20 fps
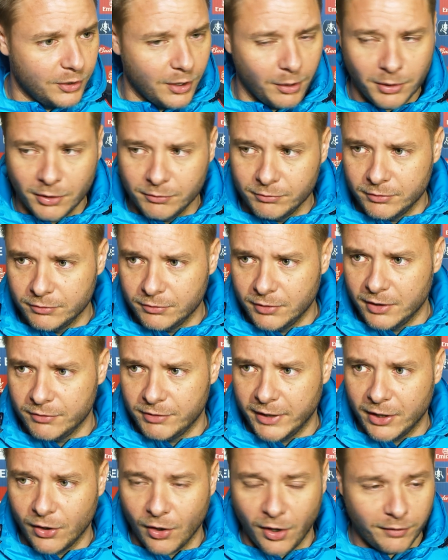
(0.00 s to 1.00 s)
You know,
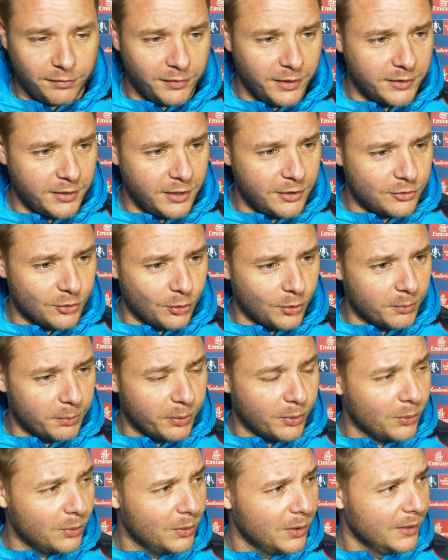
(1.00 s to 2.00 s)
really lively, decent on the
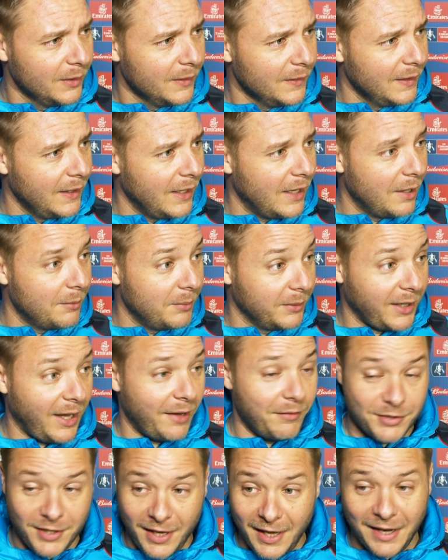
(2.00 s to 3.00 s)
ball, and
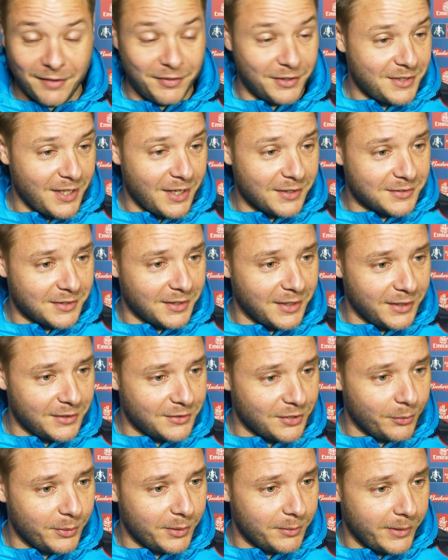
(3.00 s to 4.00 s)
gave us a hell of a test today.
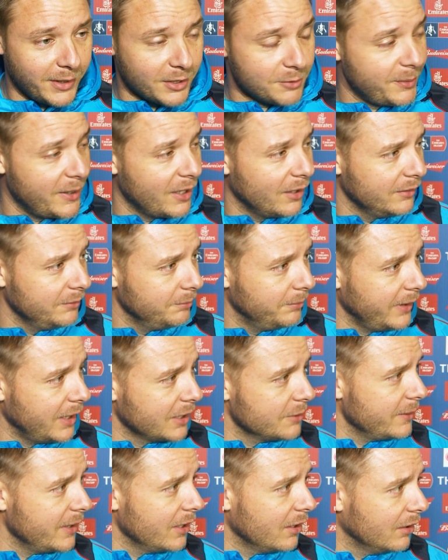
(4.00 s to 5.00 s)
So we had to
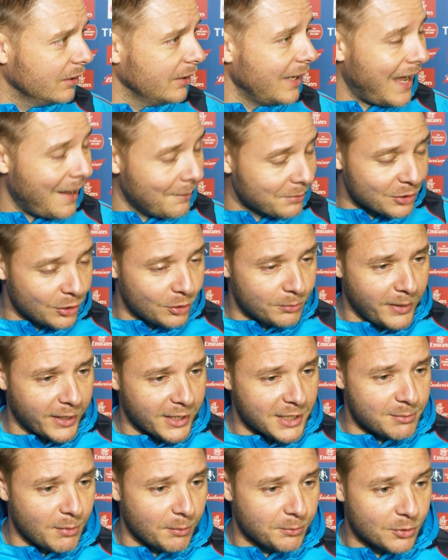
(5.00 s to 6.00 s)
be at our absolute
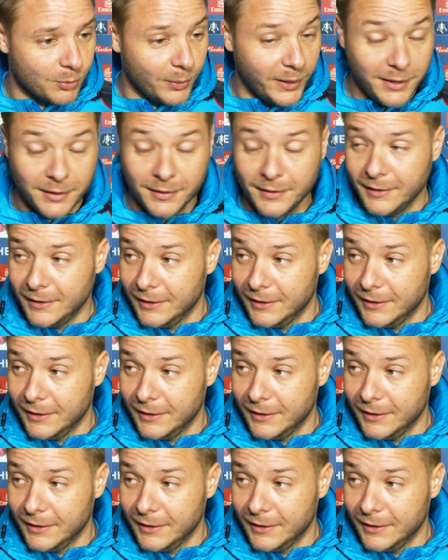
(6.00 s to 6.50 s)
maximum to win.